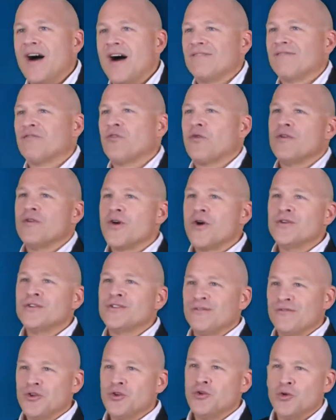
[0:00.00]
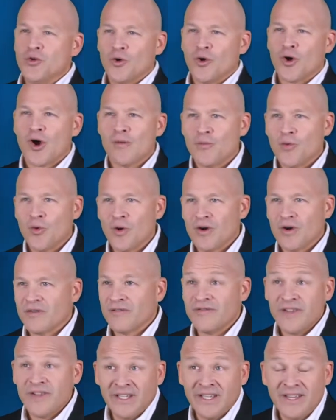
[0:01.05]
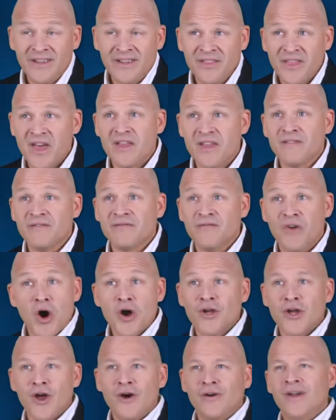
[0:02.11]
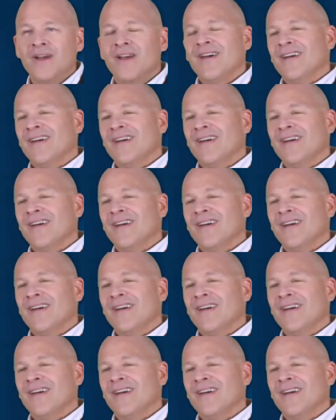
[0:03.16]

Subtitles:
For those of you who are more Philly than Fargo,